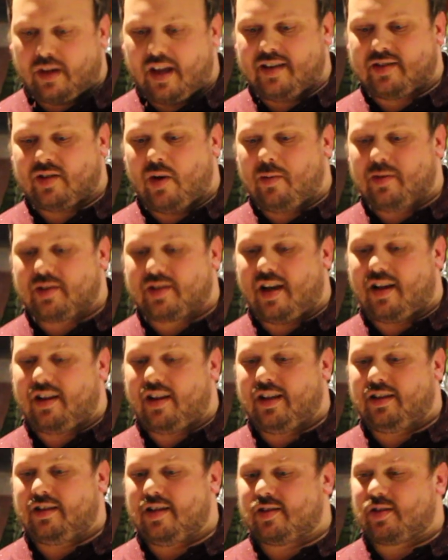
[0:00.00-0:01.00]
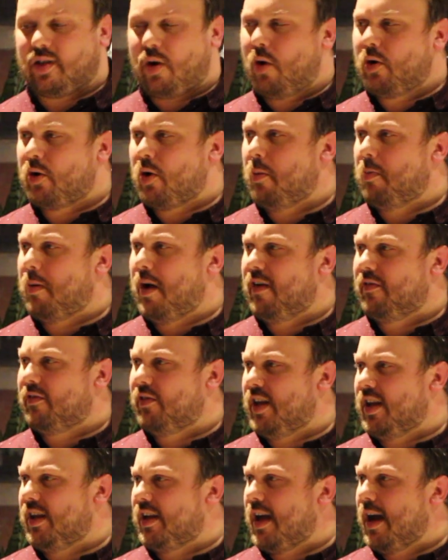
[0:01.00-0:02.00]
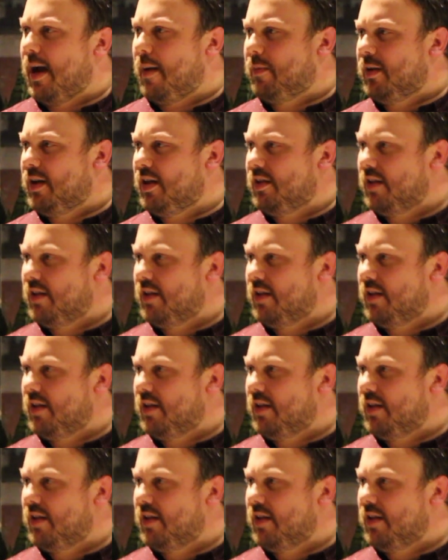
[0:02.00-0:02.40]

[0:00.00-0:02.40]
It's almost got like this Cocoa Puff thing happening